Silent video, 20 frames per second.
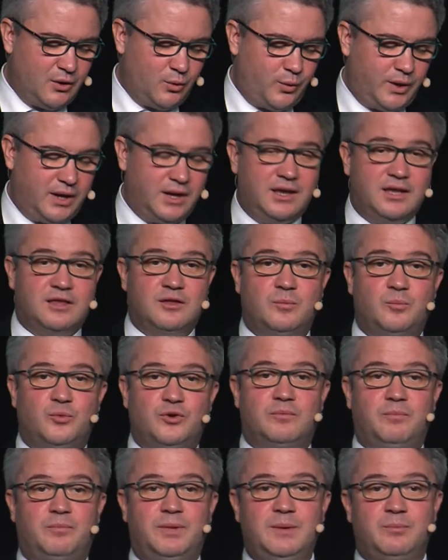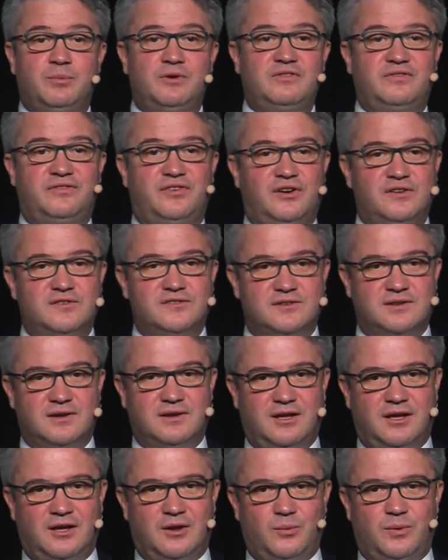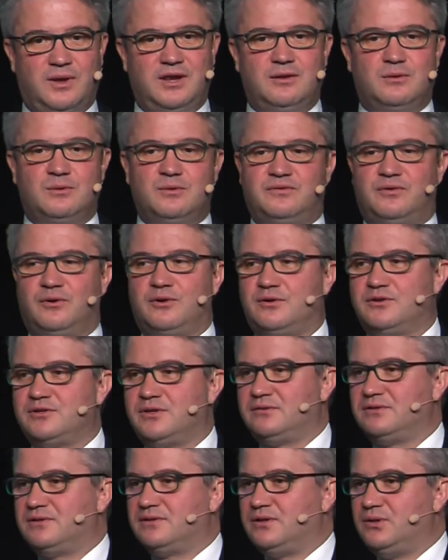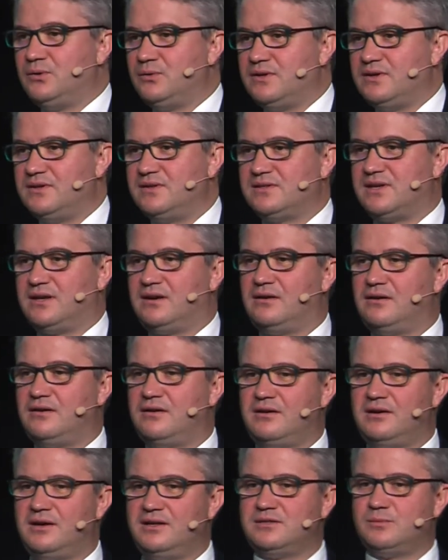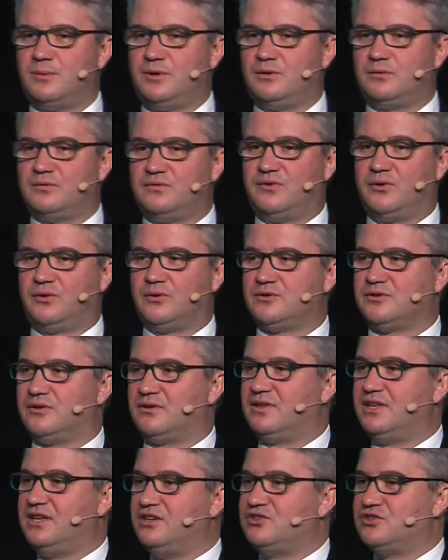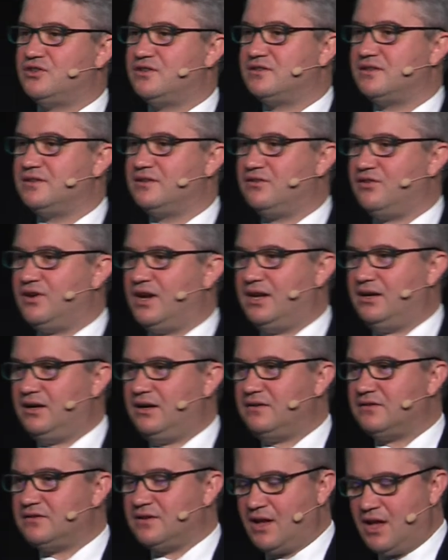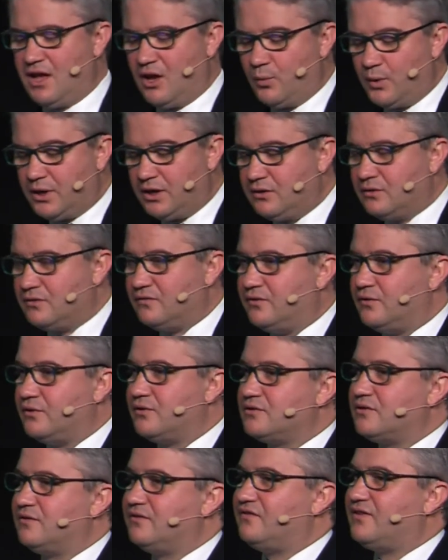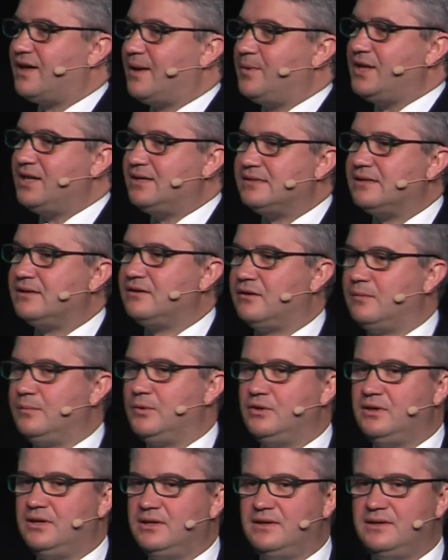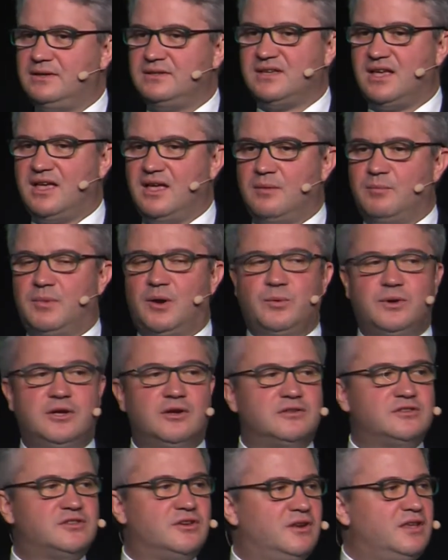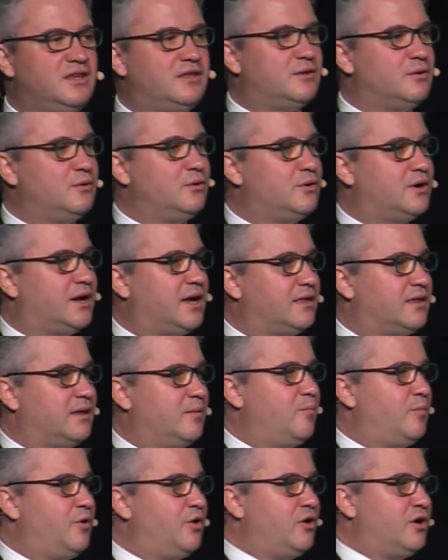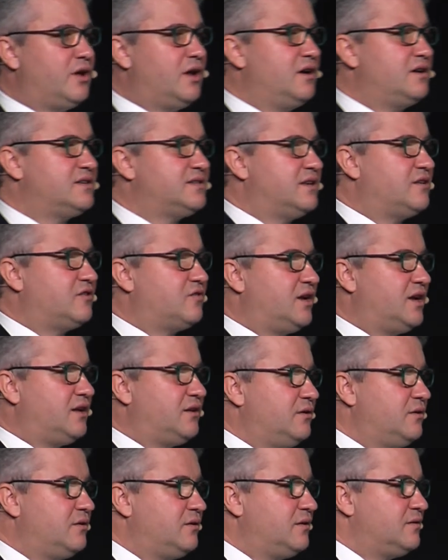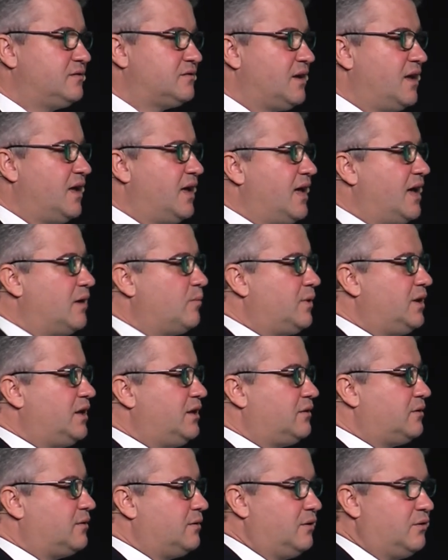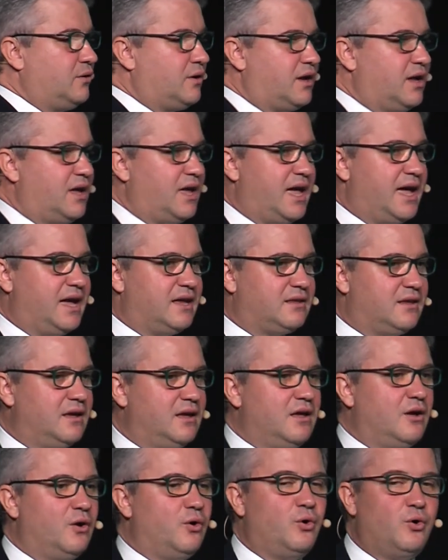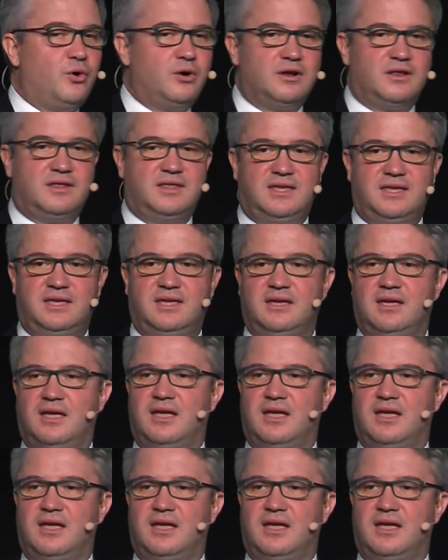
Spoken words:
We need to put people first. We need to focus on students and learners. We need to focus on teachers and trainers. We need to focus on families and communities. But we also need to look at employers and trade unions. And we need to look at all the